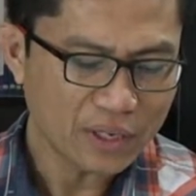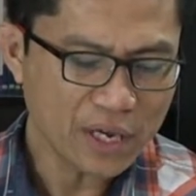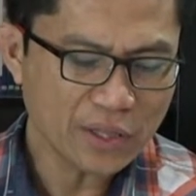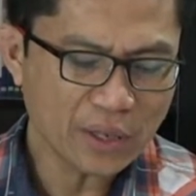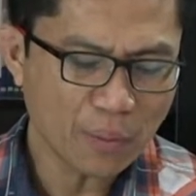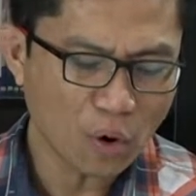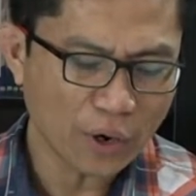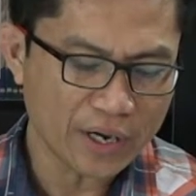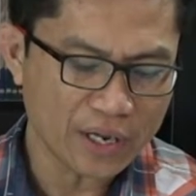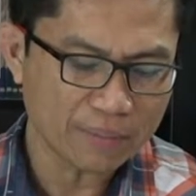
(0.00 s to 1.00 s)
In the
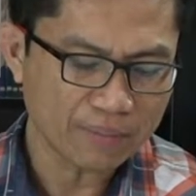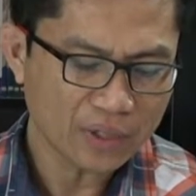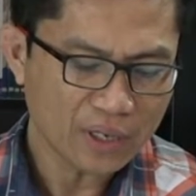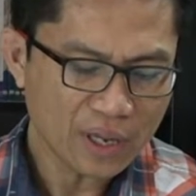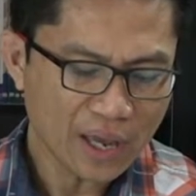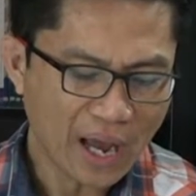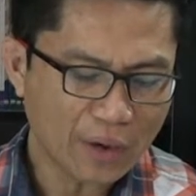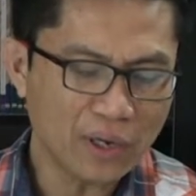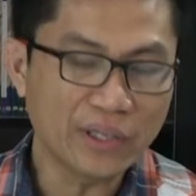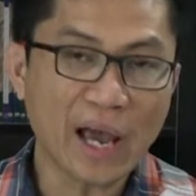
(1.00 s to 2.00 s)
morning
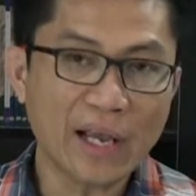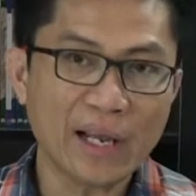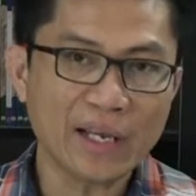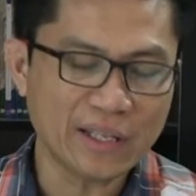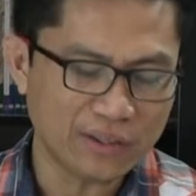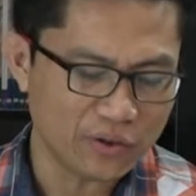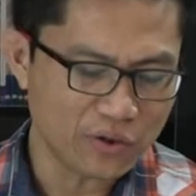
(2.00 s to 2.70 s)
I will direct it to